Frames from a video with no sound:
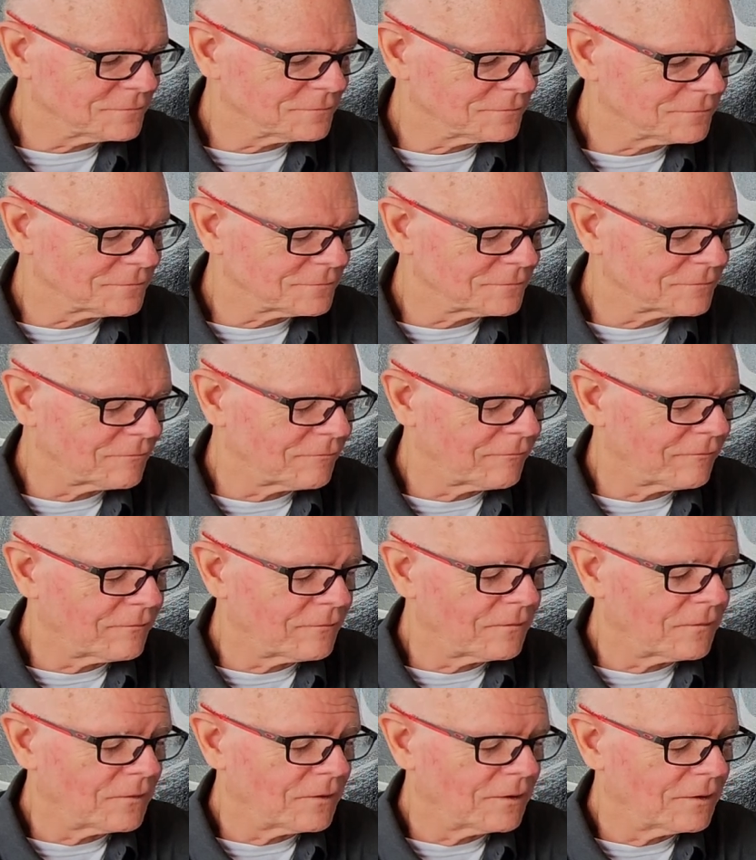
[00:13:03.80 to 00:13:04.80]

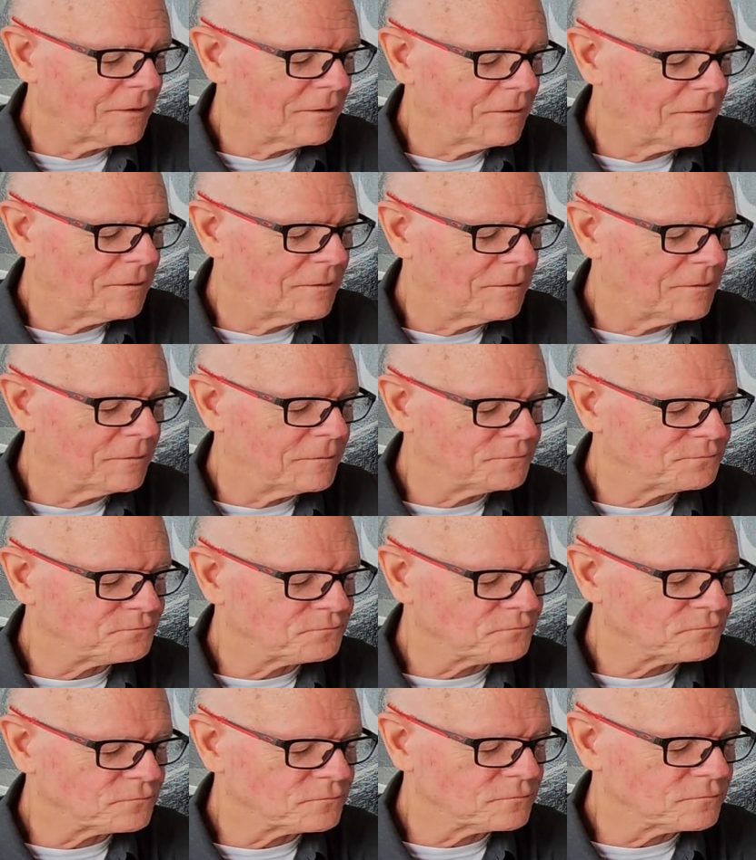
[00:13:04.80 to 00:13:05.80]

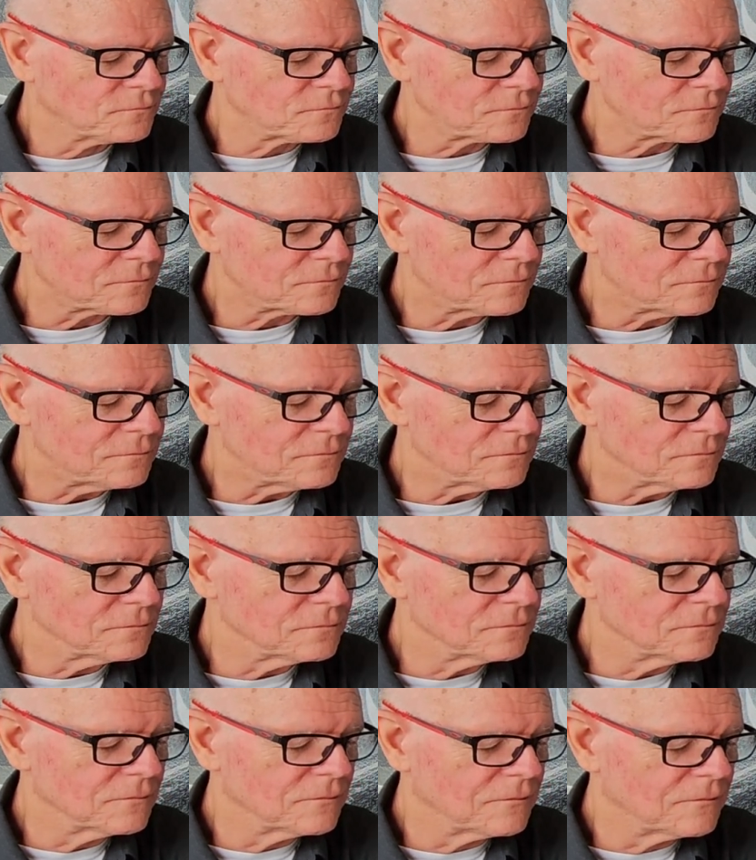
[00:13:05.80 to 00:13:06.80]

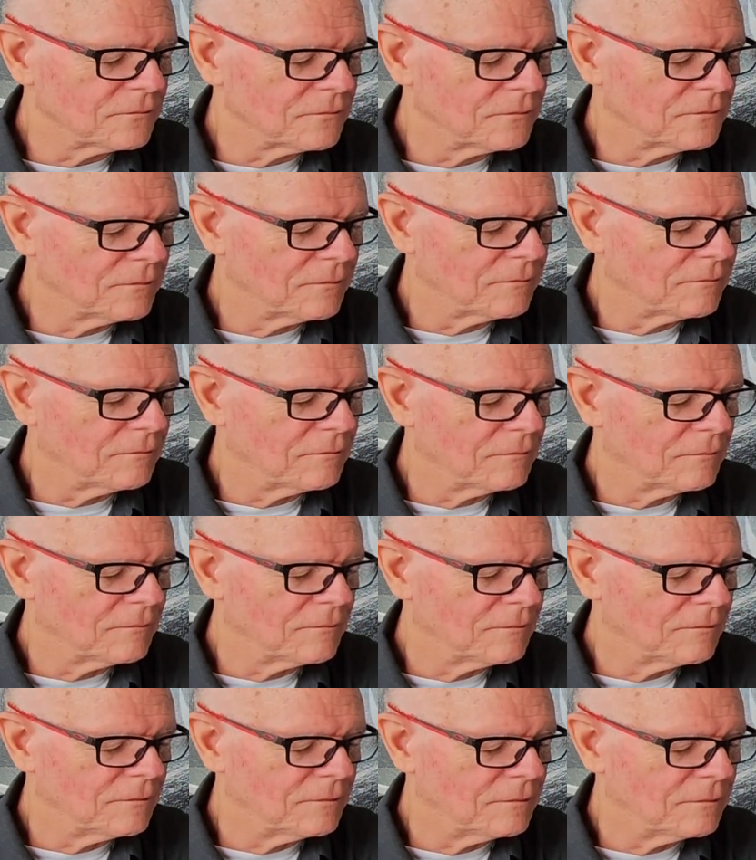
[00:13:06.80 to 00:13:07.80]

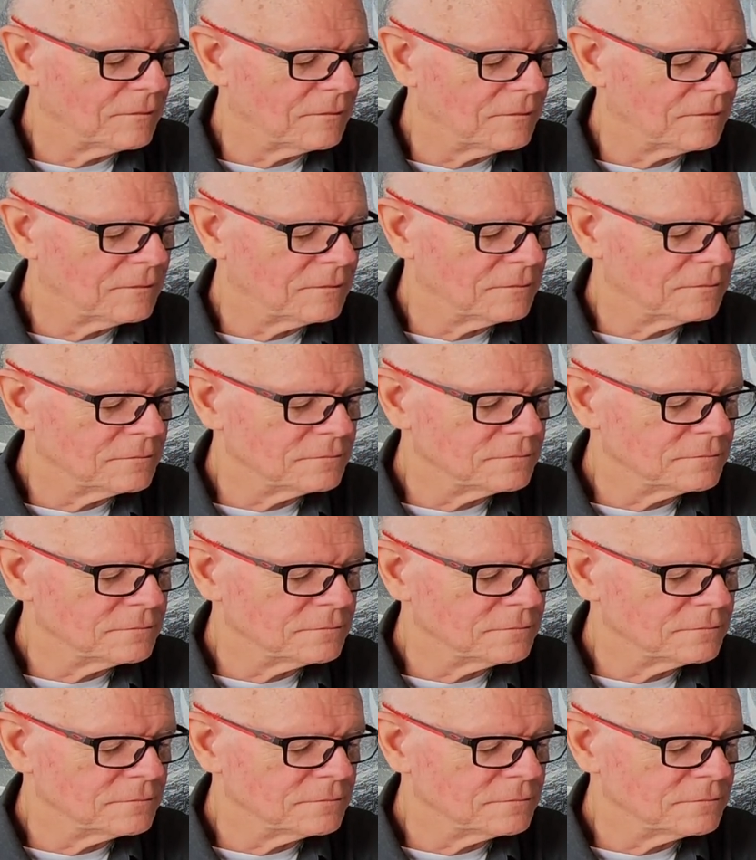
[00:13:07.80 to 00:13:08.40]
The person shown says nothing.